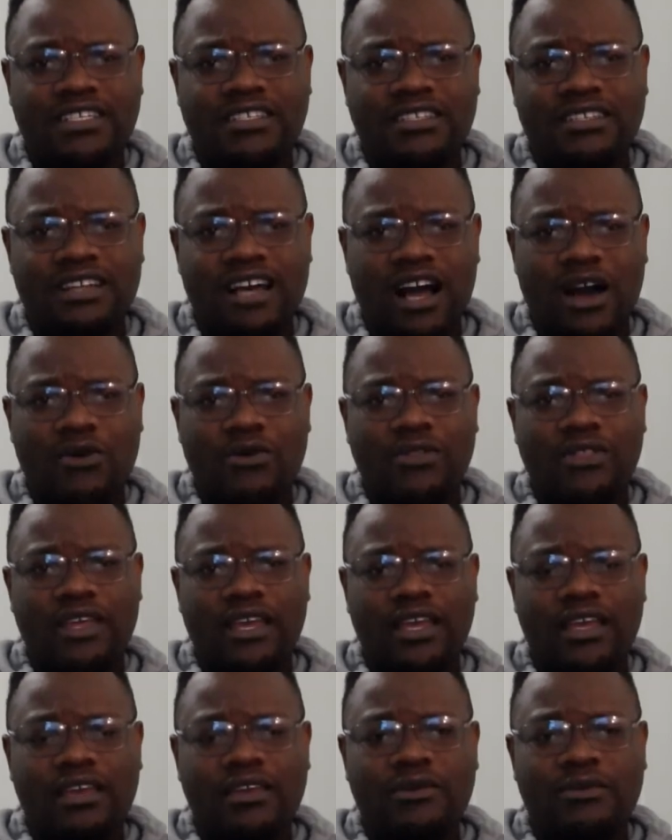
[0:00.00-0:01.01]
in how
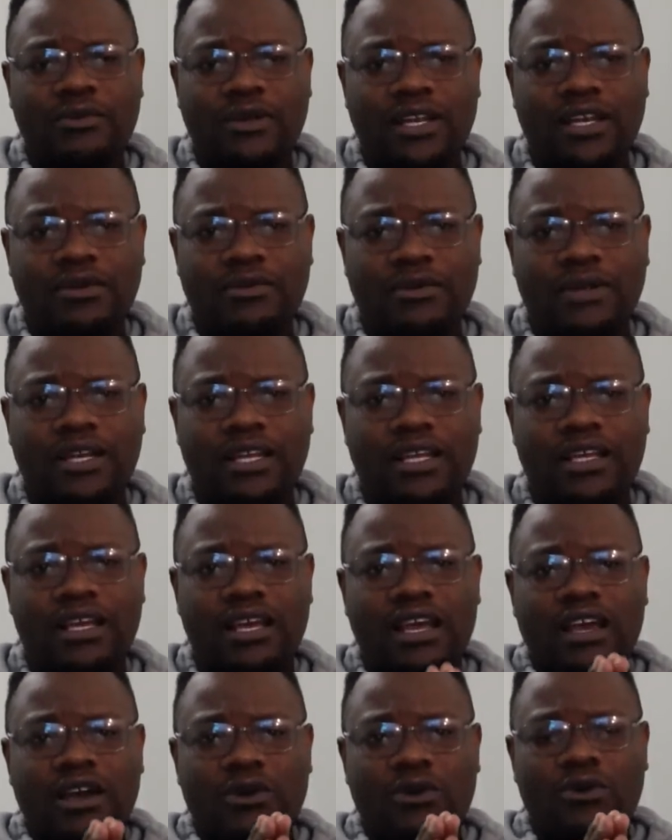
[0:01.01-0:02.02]
they really,
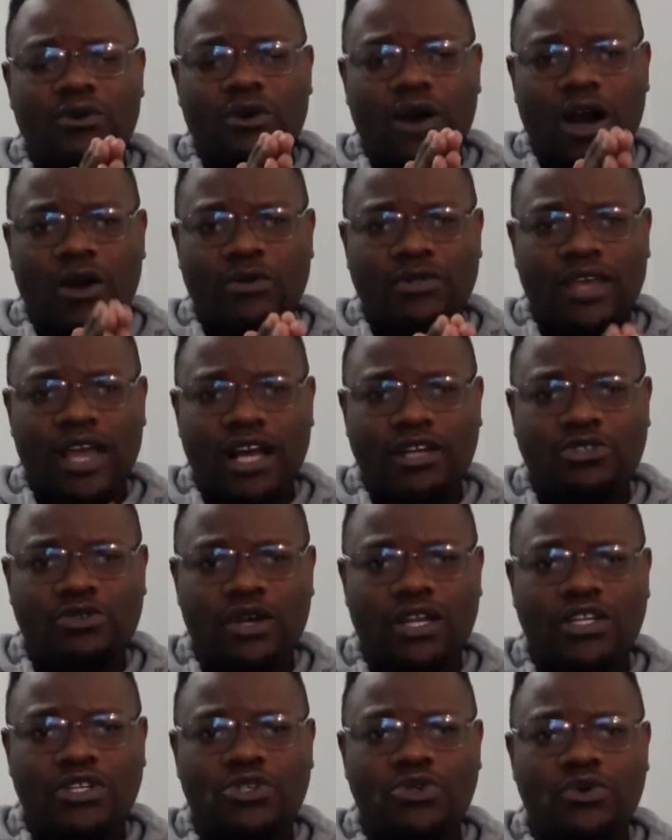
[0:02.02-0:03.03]
or how they
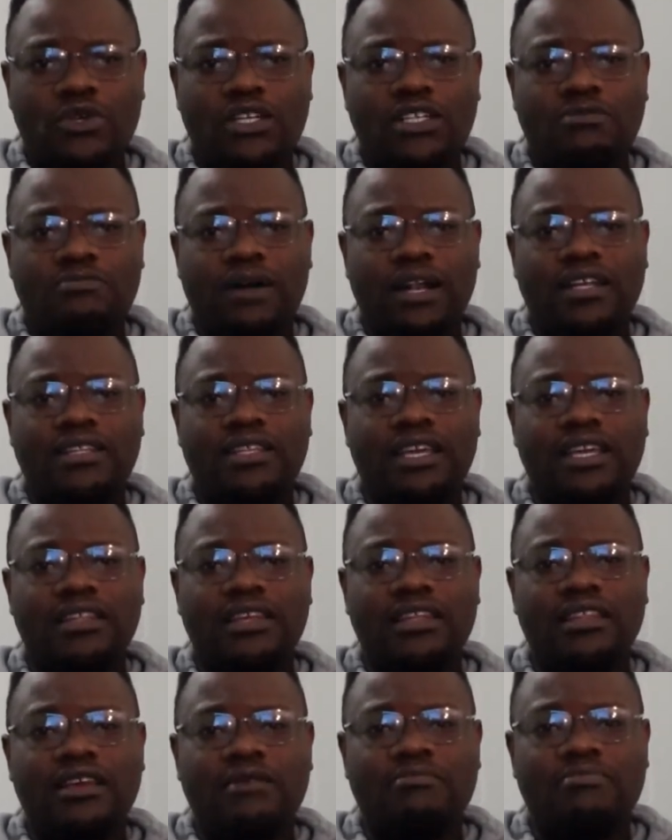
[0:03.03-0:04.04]
actually do it, but
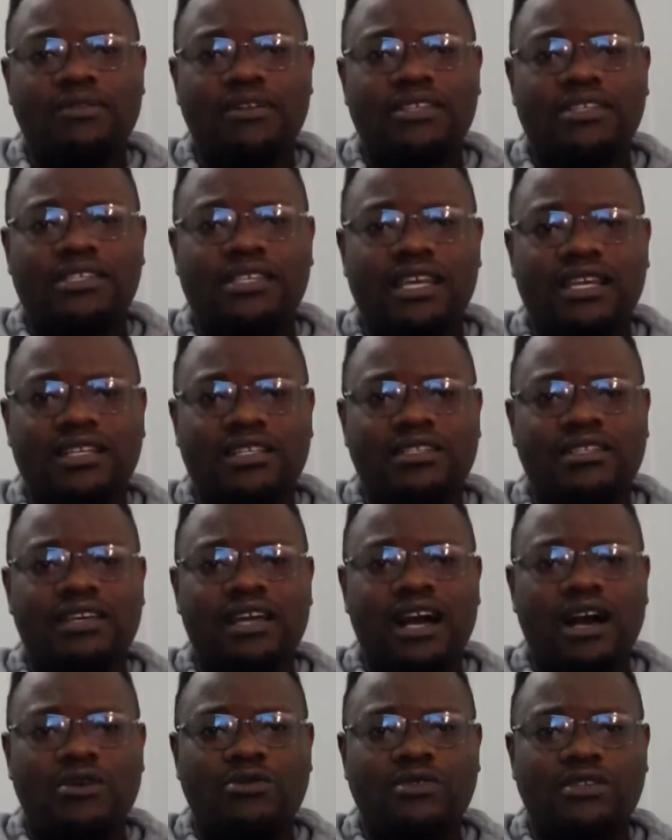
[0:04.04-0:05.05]
they present the
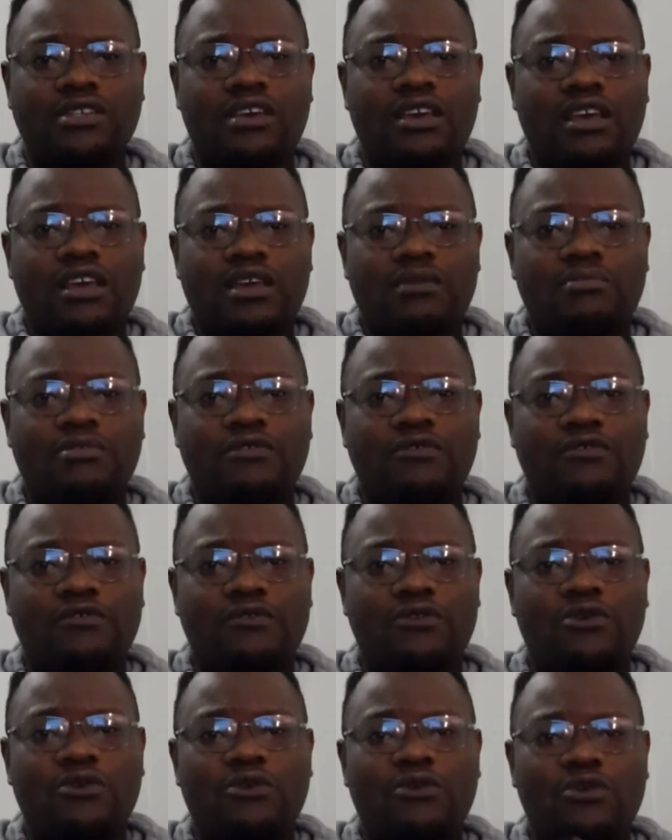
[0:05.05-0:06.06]
house
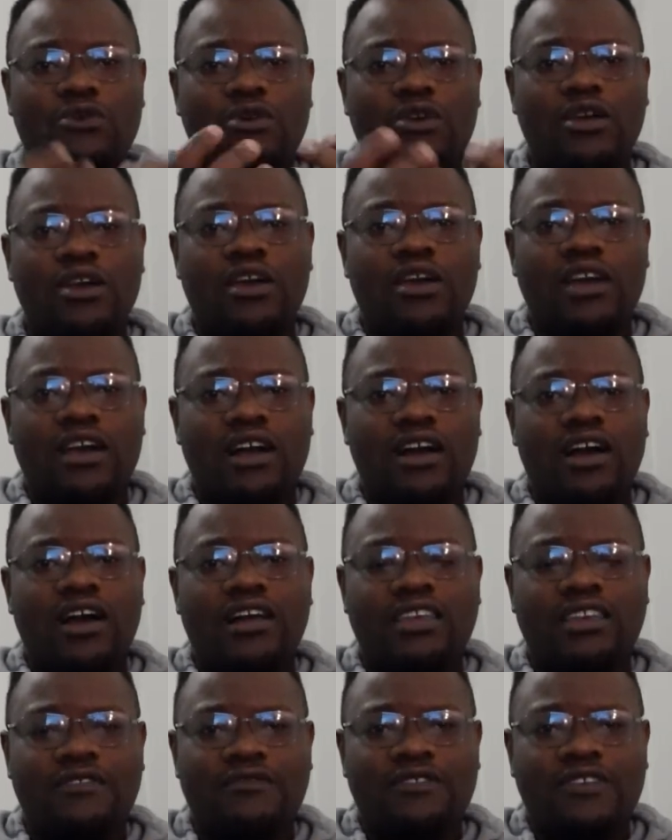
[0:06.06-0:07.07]
before
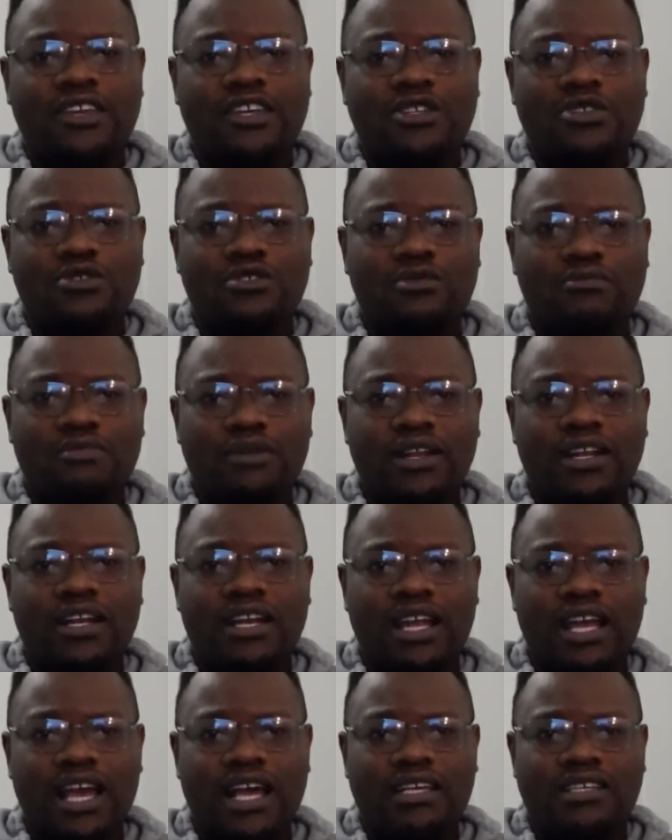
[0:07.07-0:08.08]
giving it to the
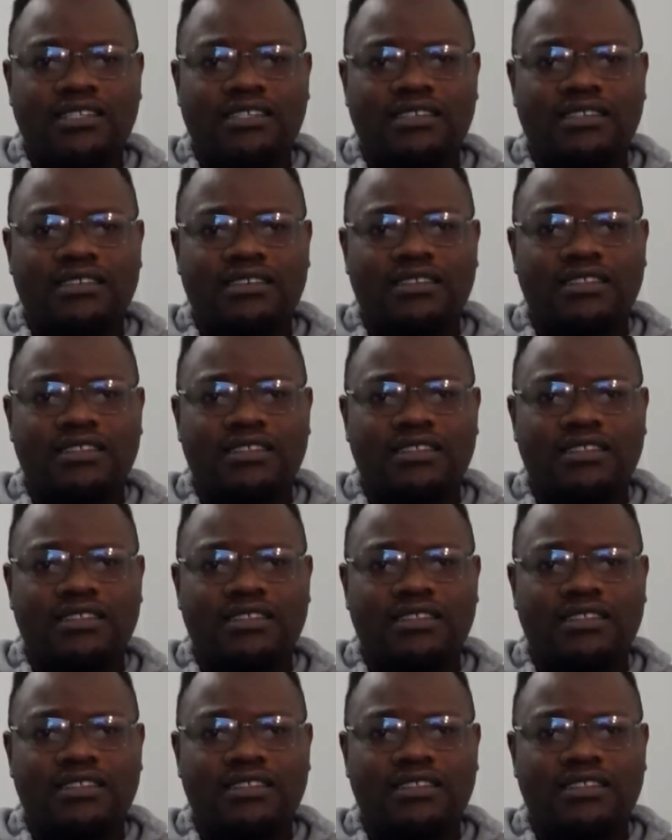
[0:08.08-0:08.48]
bricklayers.